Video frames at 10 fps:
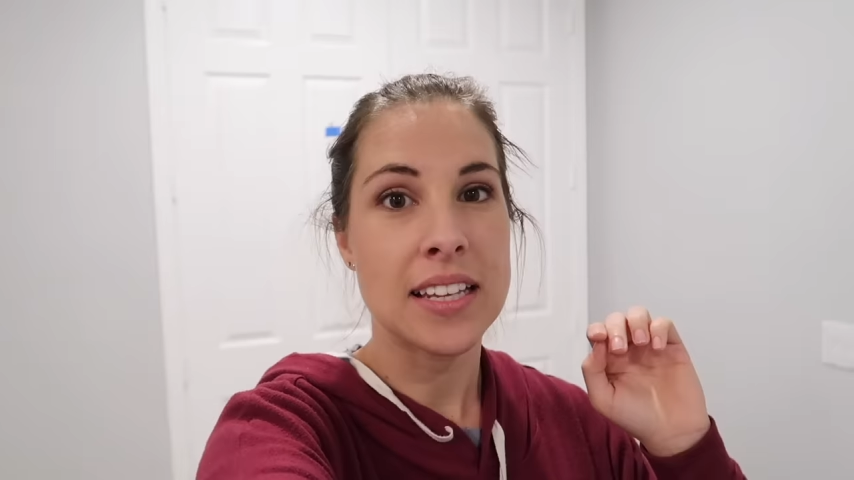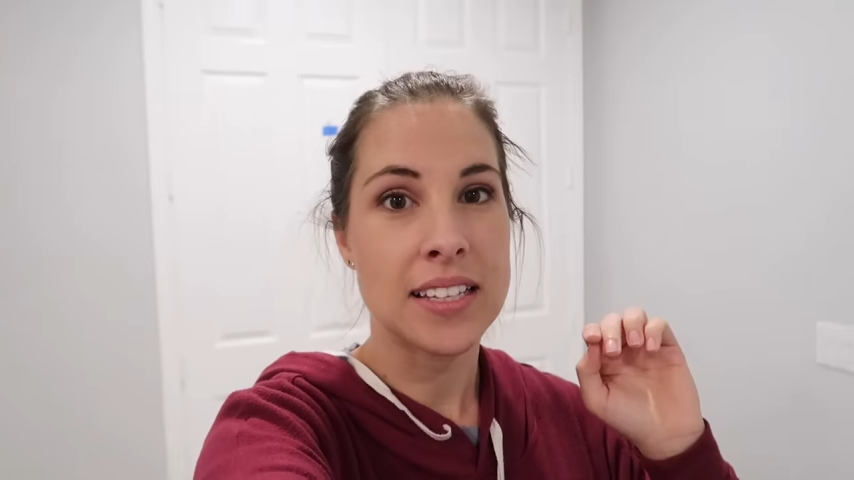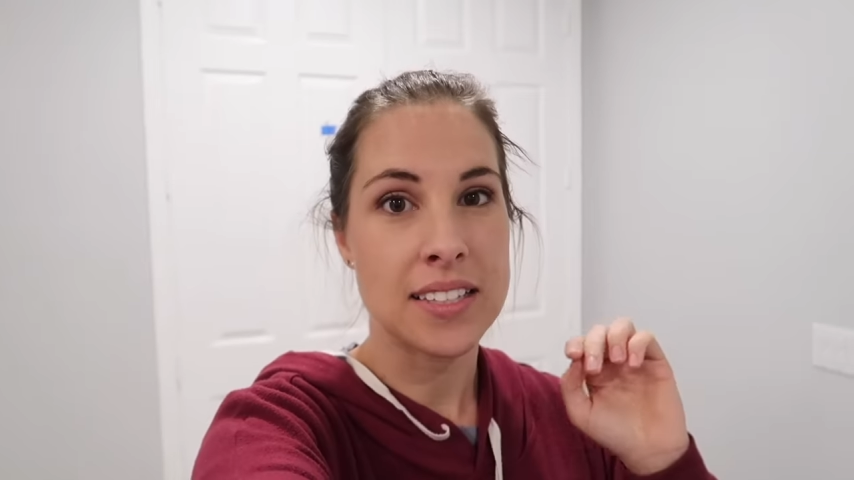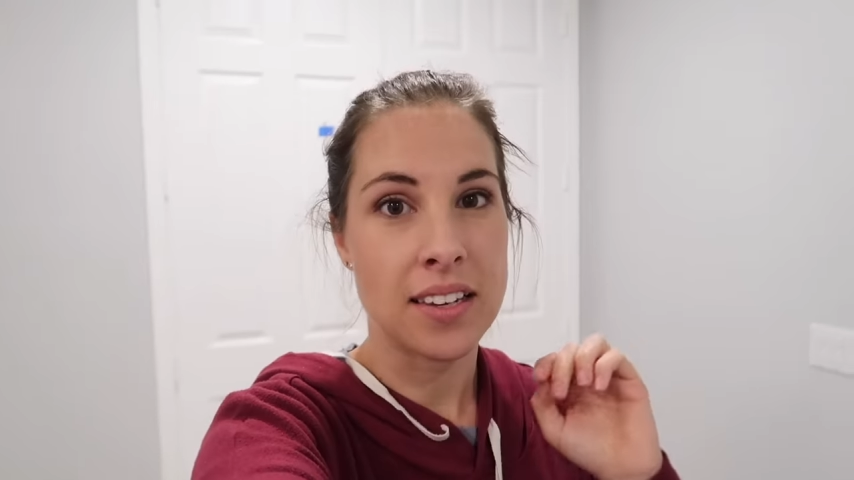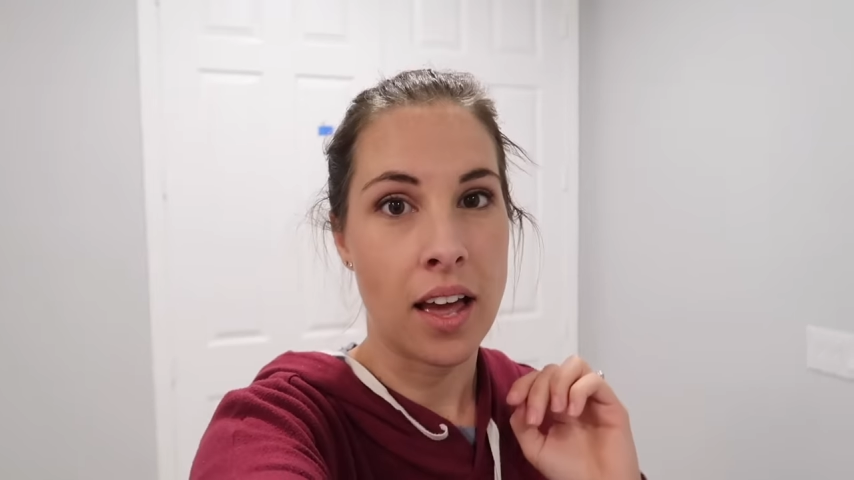it
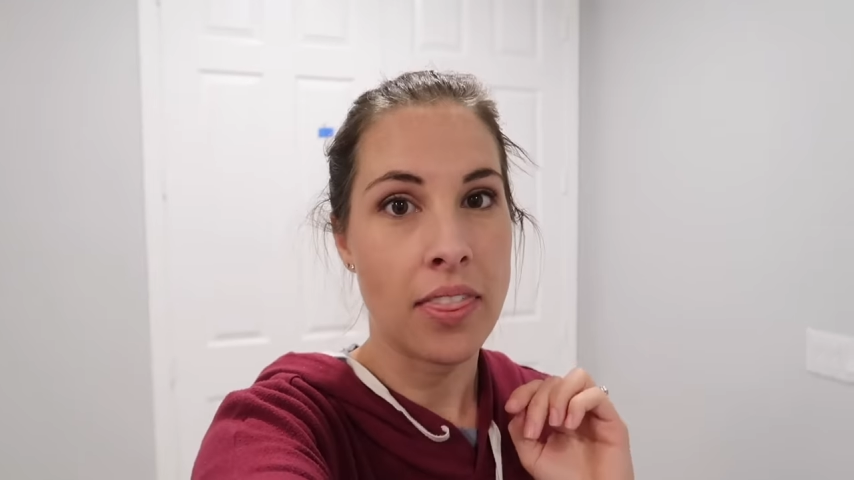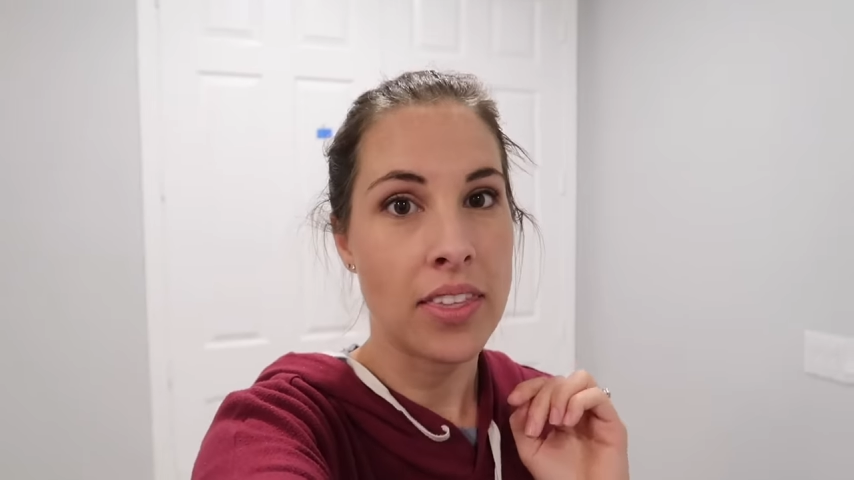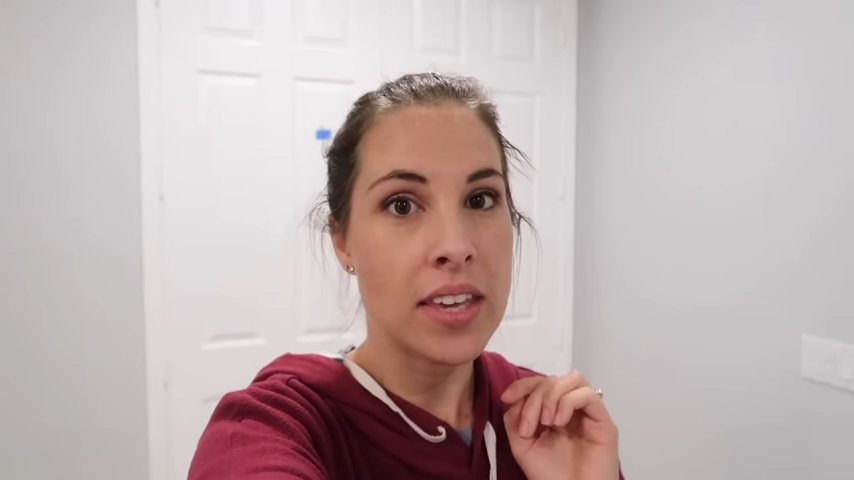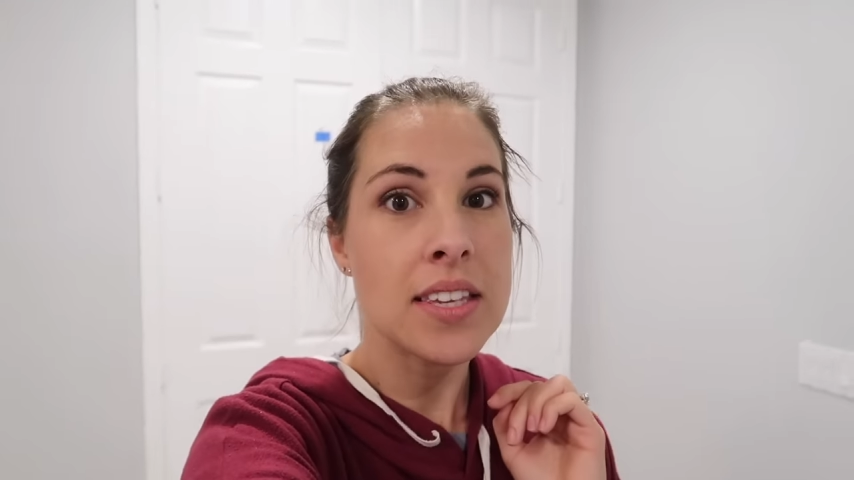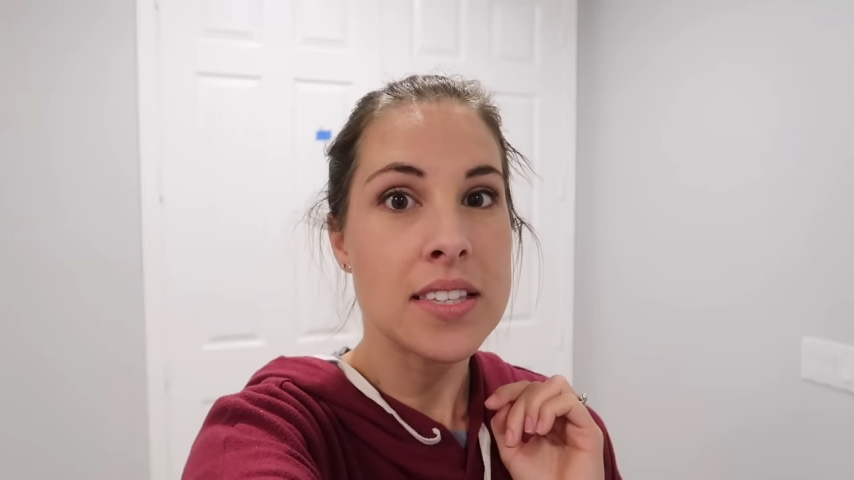is not
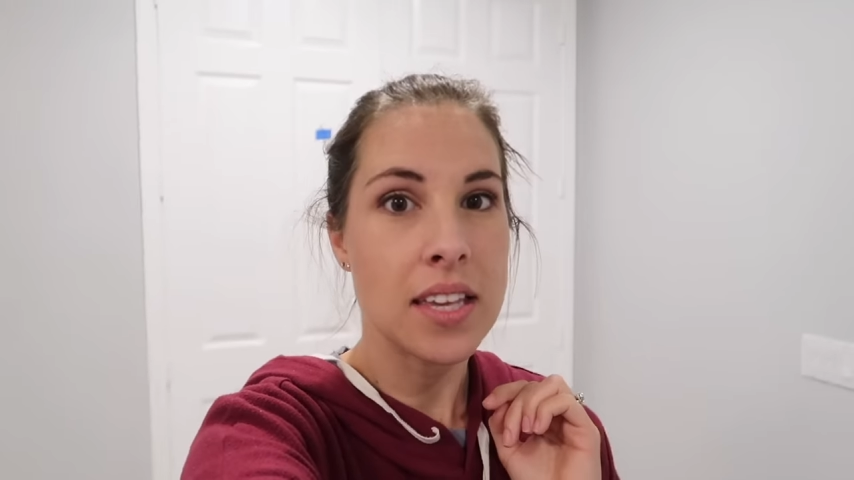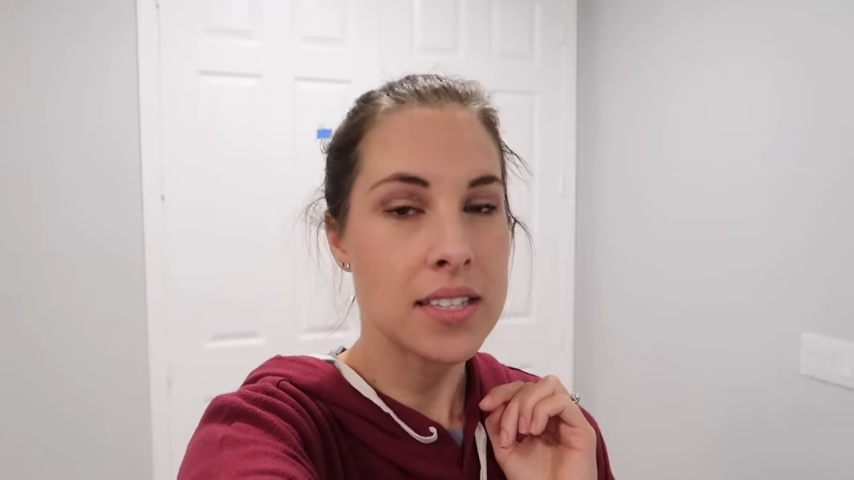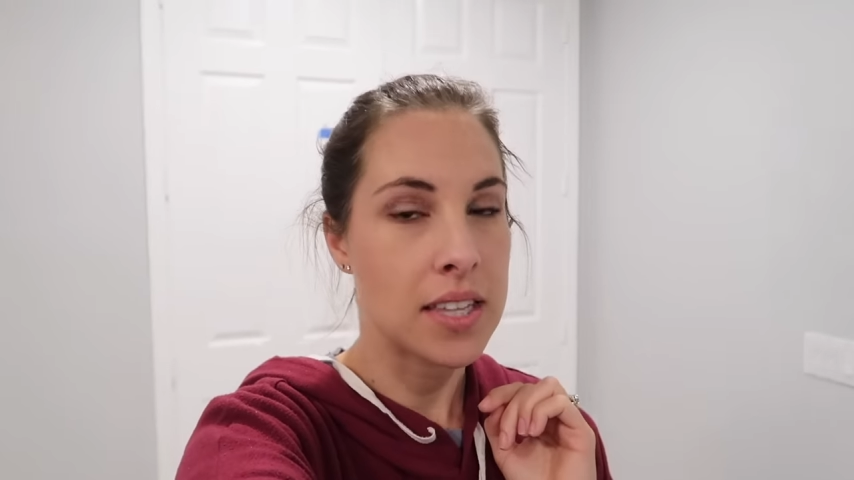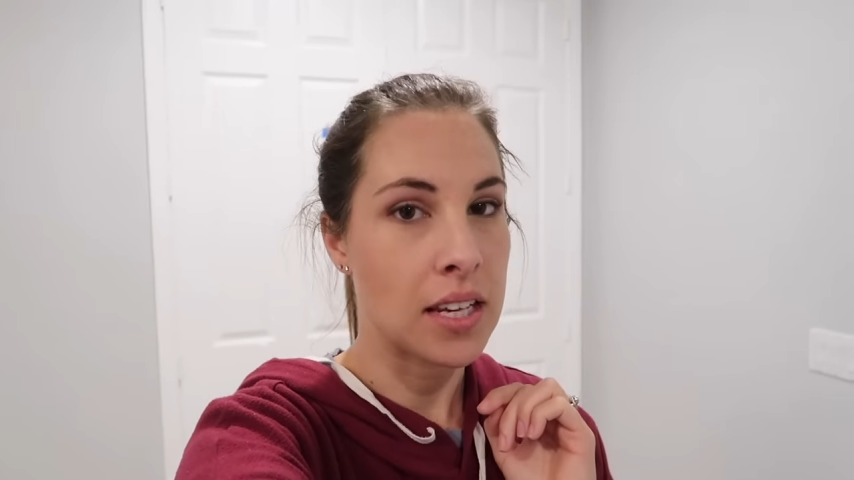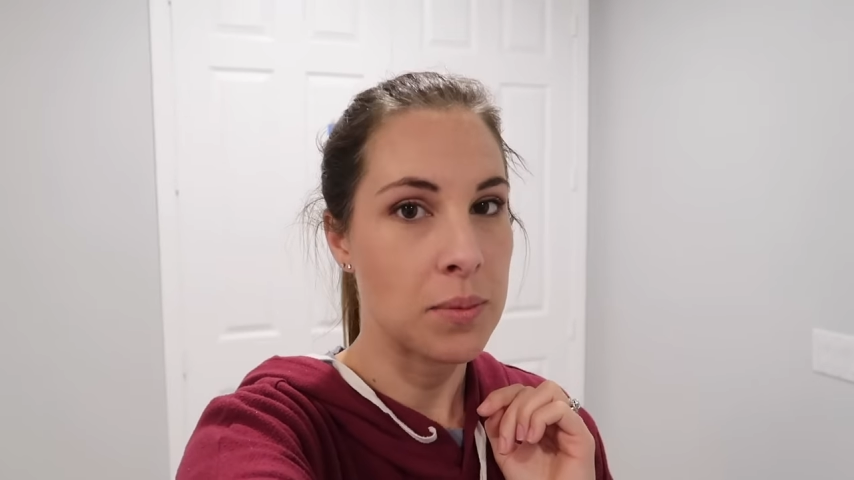the
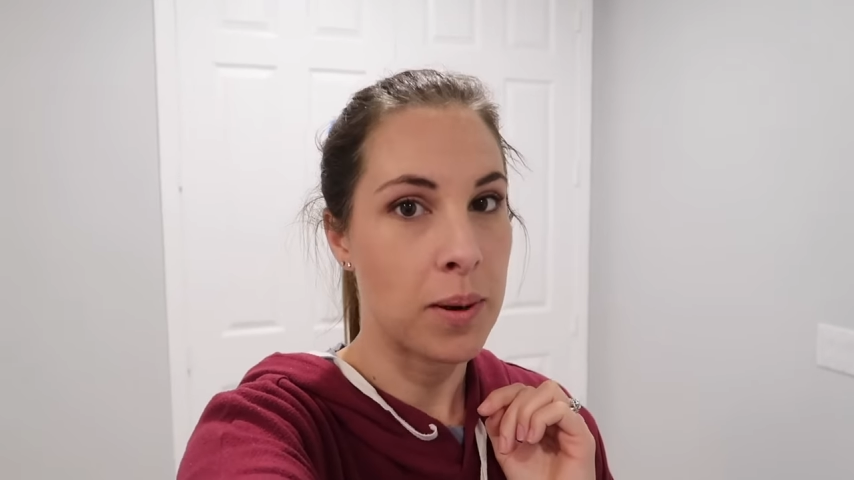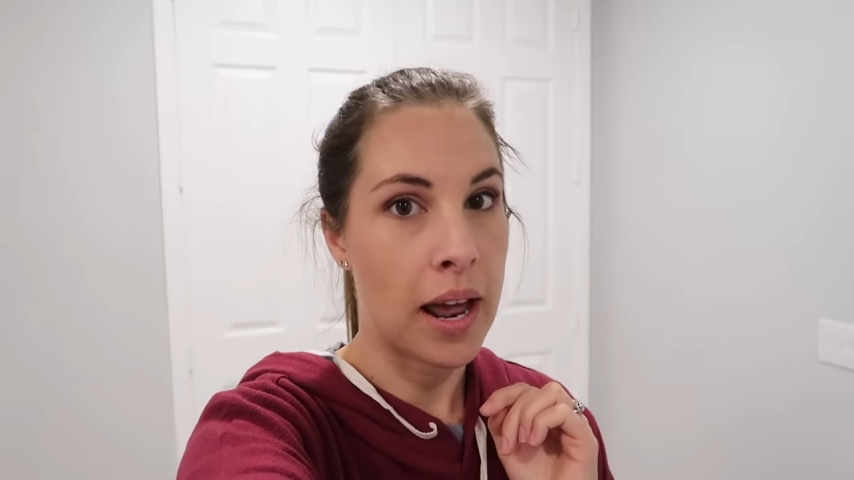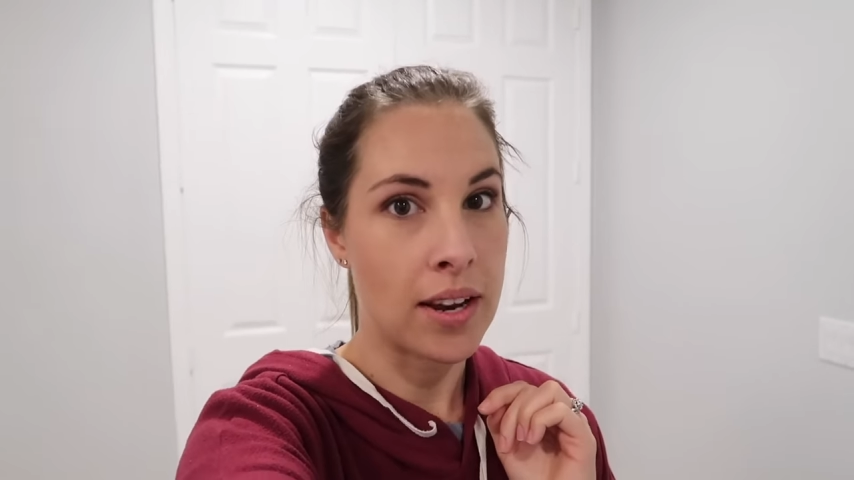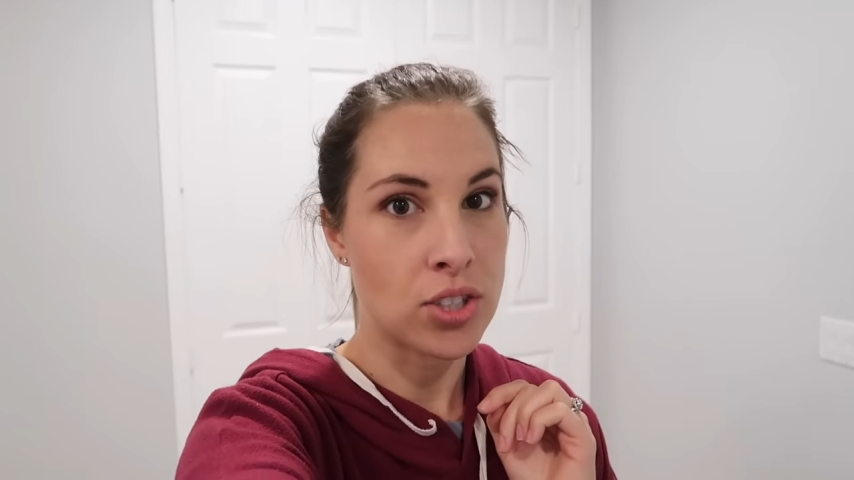easiest thing to put eye